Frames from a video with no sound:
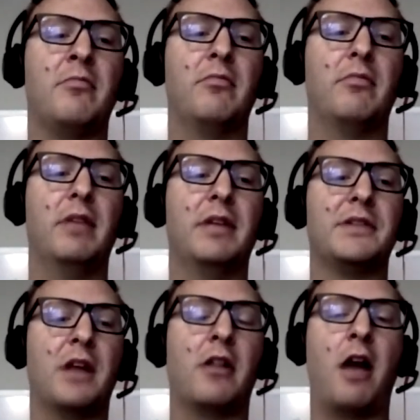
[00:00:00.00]
it's
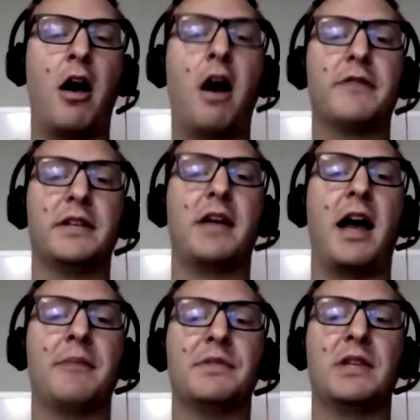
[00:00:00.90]

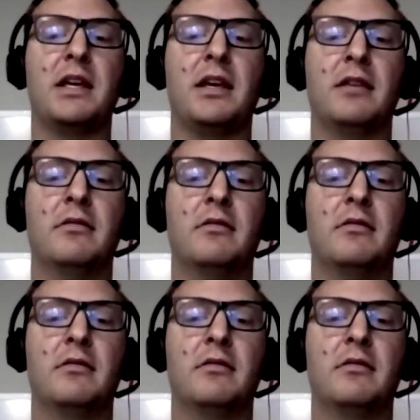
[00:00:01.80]
oftentimes the